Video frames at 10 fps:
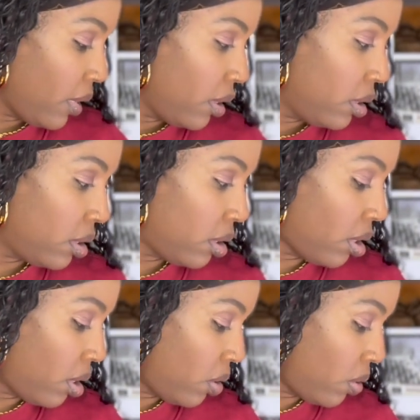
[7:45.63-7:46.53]

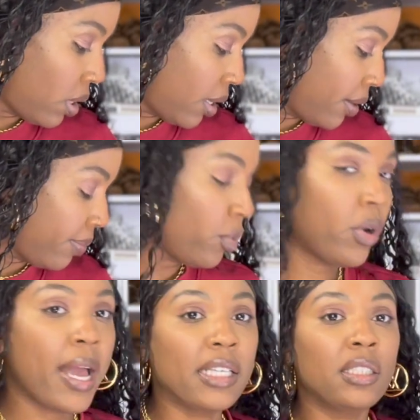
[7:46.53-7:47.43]
So, well,
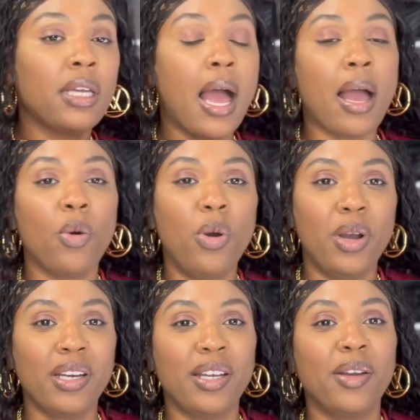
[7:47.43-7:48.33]
actually, I
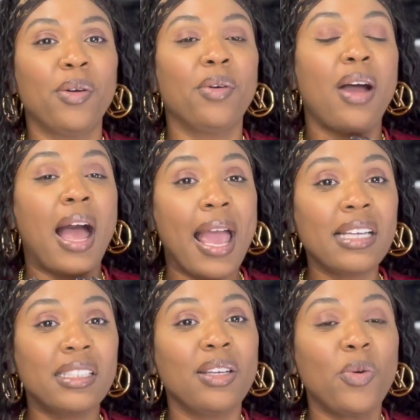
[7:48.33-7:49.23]

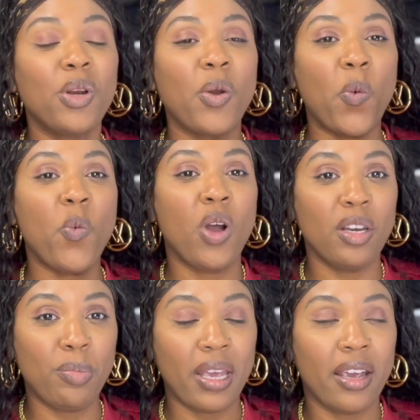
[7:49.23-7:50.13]
actually ordered 1
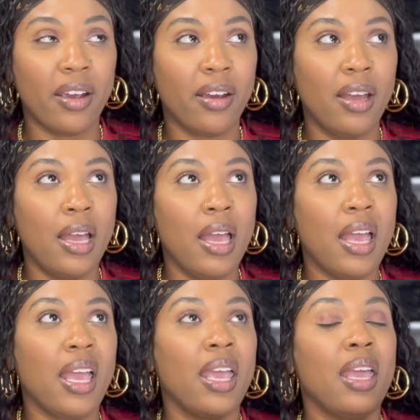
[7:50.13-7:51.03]
pair,
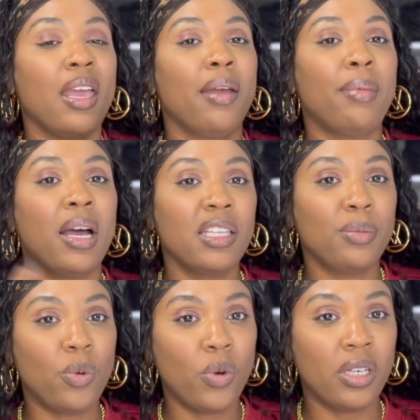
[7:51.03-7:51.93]
and my
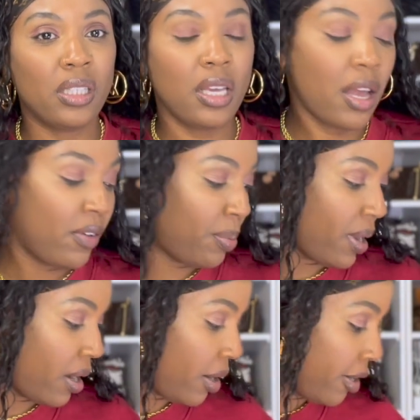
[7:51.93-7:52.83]
husband ordered the other
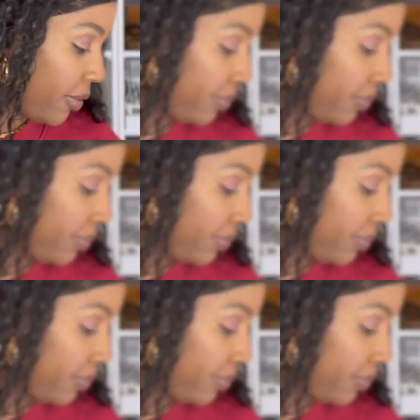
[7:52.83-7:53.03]
pair.